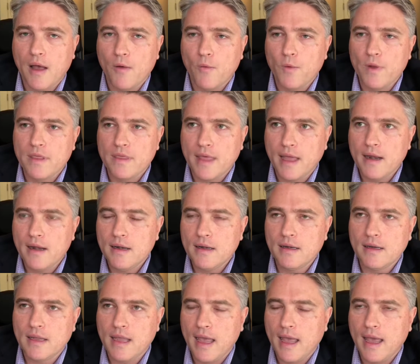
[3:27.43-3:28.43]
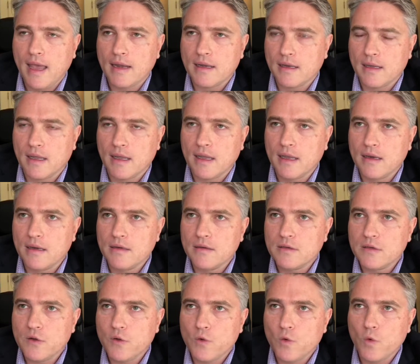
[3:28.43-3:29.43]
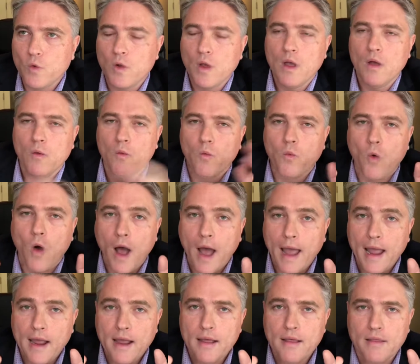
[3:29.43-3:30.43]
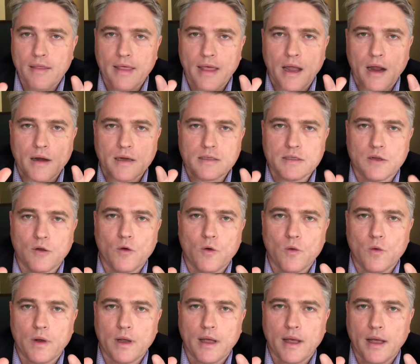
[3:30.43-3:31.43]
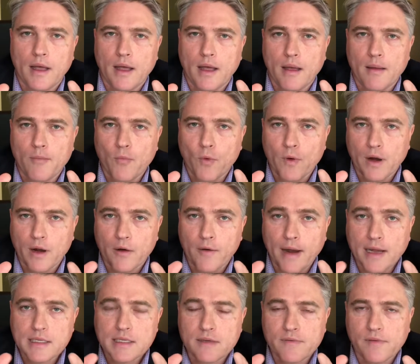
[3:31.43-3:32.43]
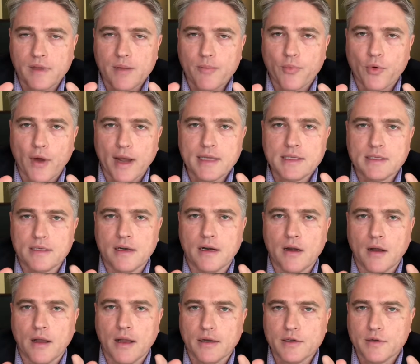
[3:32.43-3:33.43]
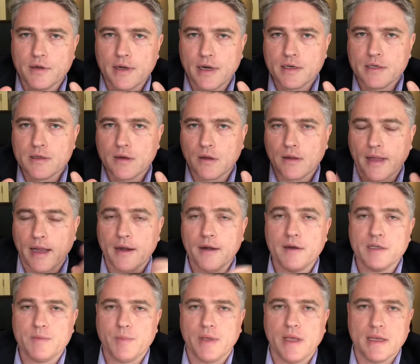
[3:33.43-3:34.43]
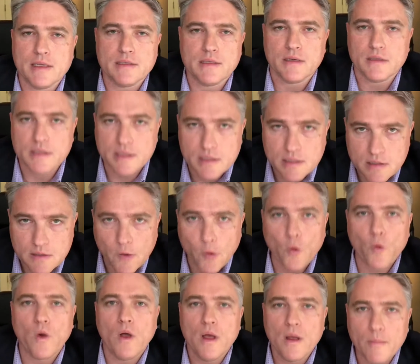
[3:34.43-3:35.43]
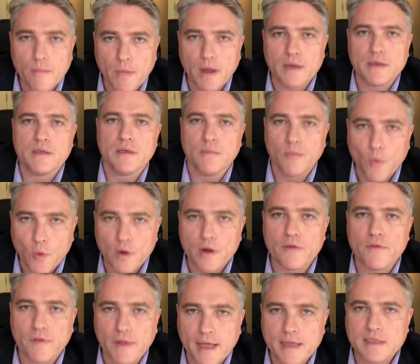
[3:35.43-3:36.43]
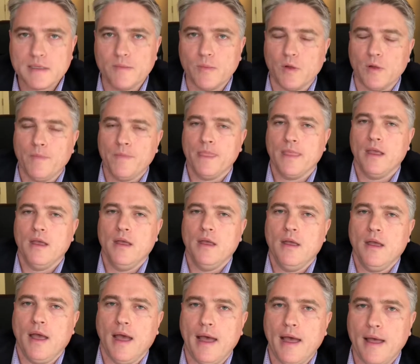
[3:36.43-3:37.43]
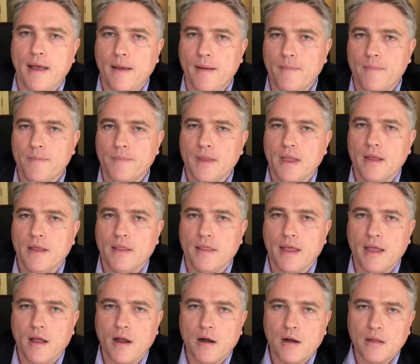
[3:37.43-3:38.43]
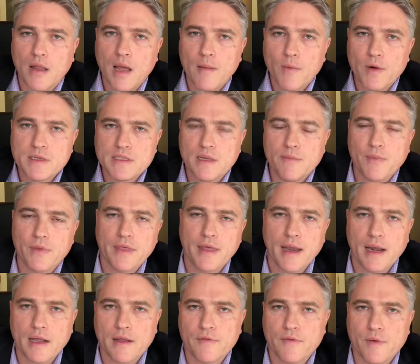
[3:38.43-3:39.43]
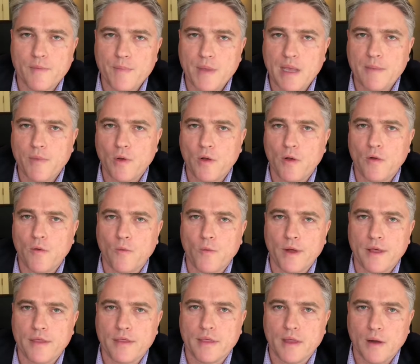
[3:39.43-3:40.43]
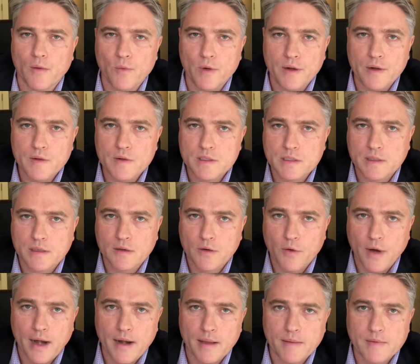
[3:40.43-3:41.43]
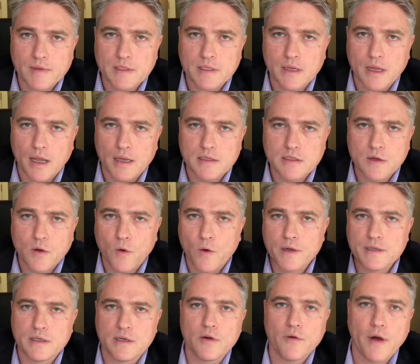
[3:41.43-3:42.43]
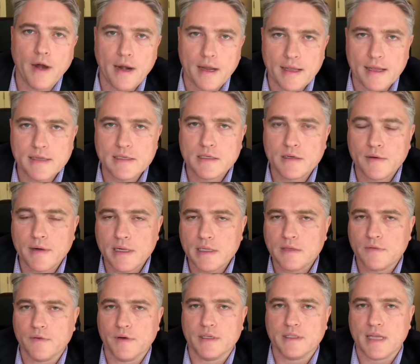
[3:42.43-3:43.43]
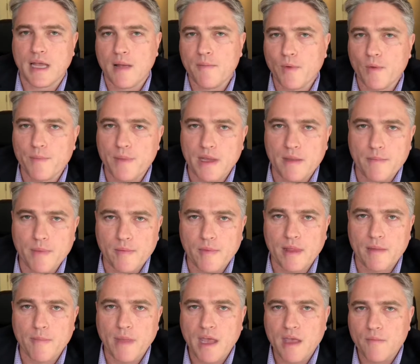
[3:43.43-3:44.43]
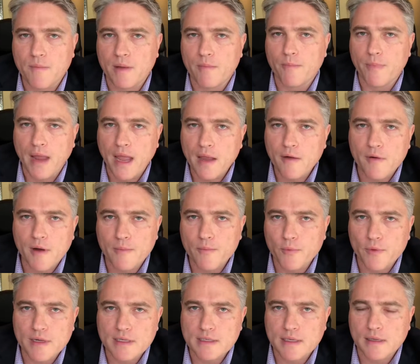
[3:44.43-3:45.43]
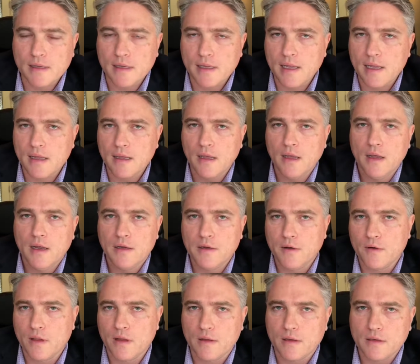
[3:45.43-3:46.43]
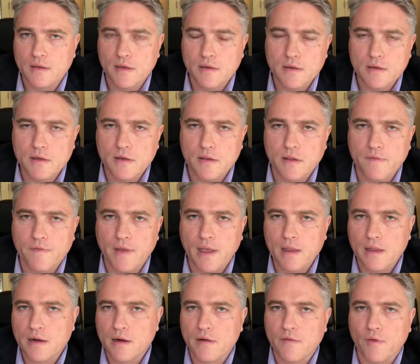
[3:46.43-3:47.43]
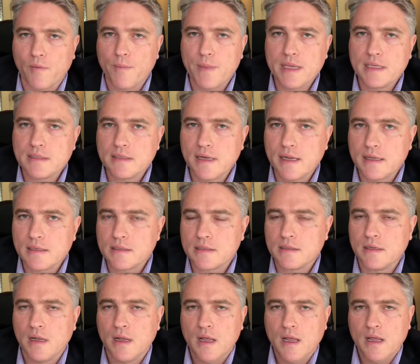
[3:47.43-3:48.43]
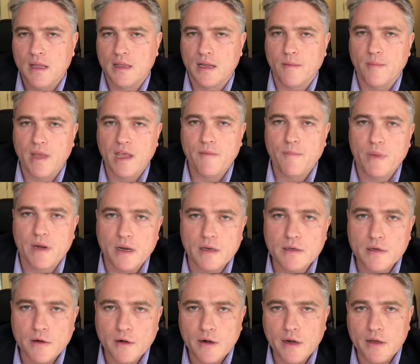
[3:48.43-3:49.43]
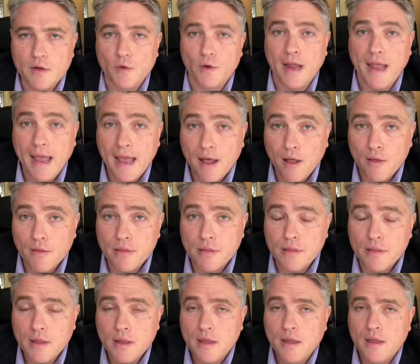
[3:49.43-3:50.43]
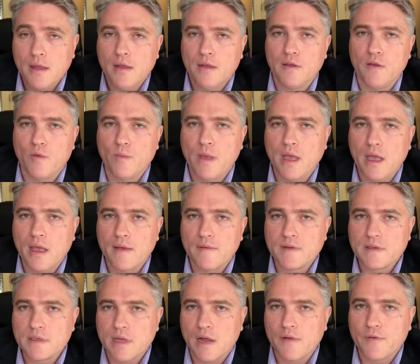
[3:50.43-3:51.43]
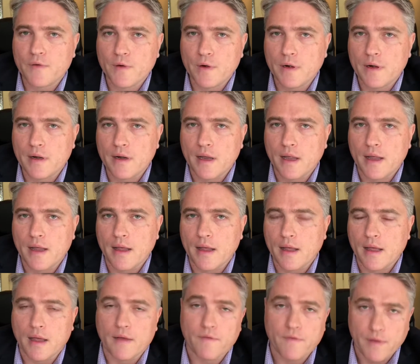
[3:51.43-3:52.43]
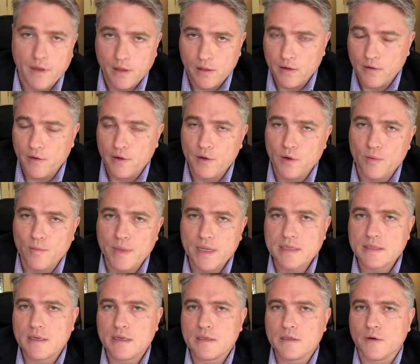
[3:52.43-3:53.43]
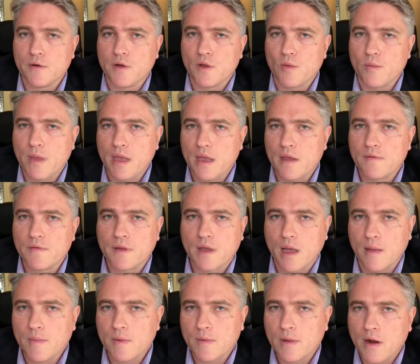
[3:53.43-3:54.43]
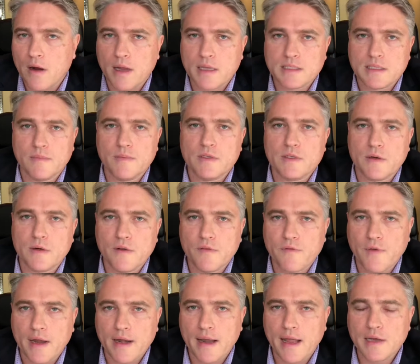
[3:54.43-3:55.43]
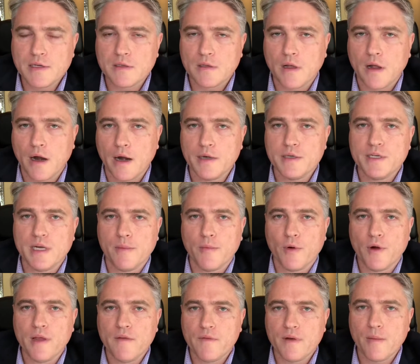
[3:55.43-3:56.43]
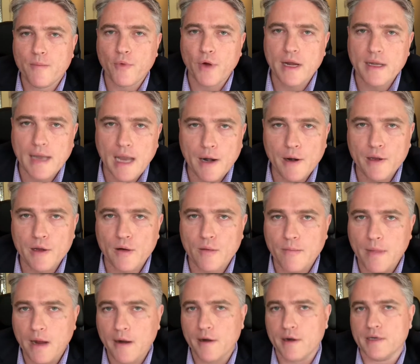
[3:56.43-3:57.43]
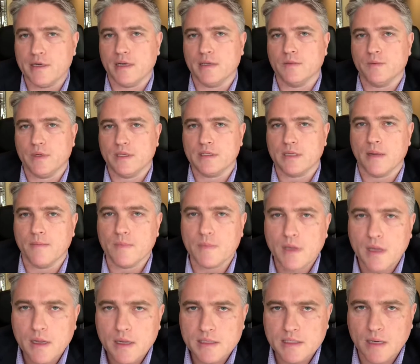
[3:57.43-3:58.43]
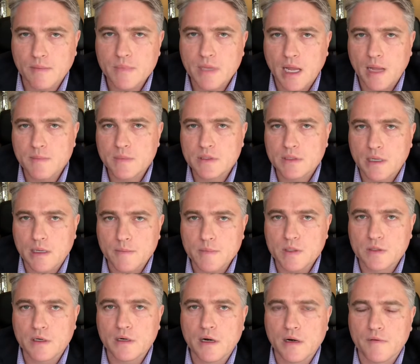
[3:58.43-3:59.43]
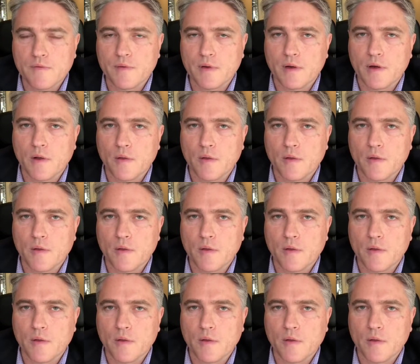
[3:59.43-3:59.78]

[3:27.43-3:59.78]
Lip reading: We then get into why they are so more aggressively priced than traditional lenders, because they're just so much more flexible. They are a lot more sympathetic for people with reduced credit scores and credit histories. For example, people that may have been bankrupt recently due to the failure of a business. There may have been a turn in your health. You may have suffered a failure in your business, or you may have come across some sort of financial hardship, or even a breakdown in your marriage, as we sometimes observe.